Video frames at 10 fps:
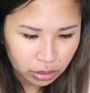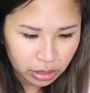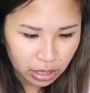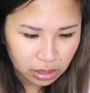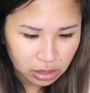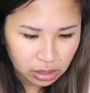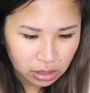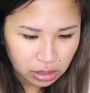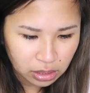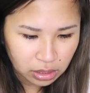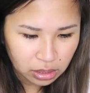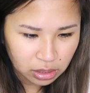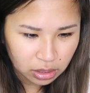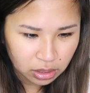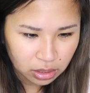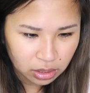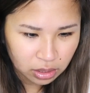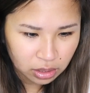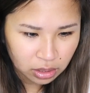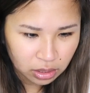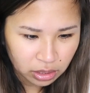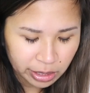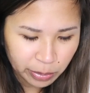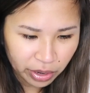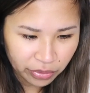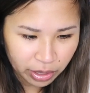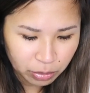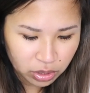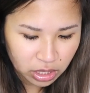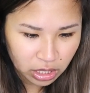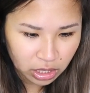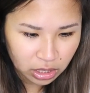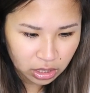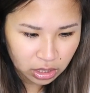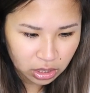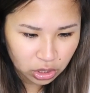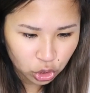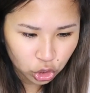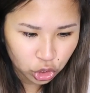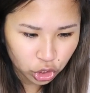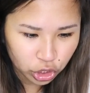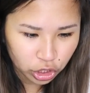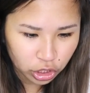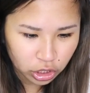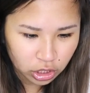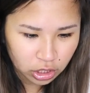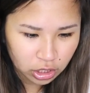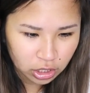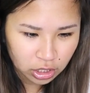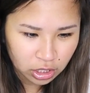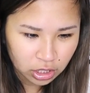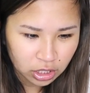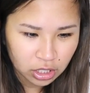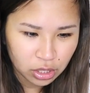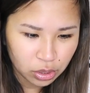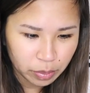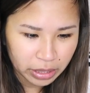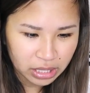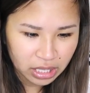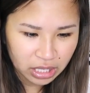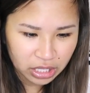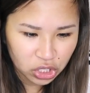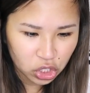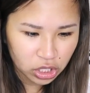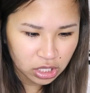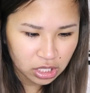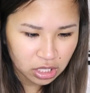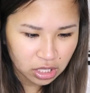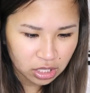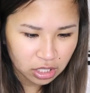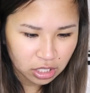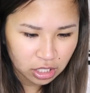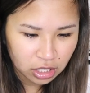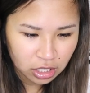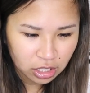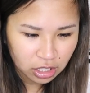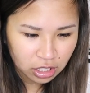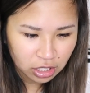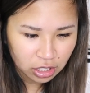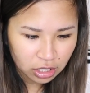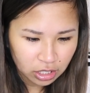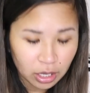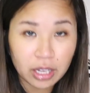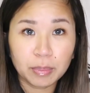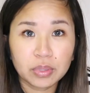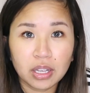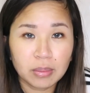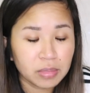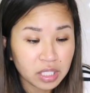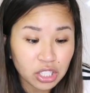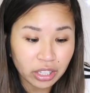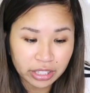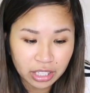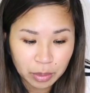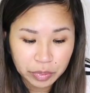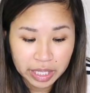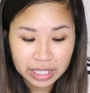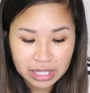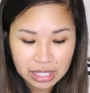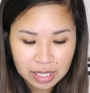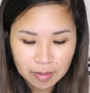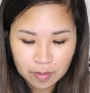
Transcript: Yes. Keep your app up to date. Sure. So basically it's just up um, installing the updates.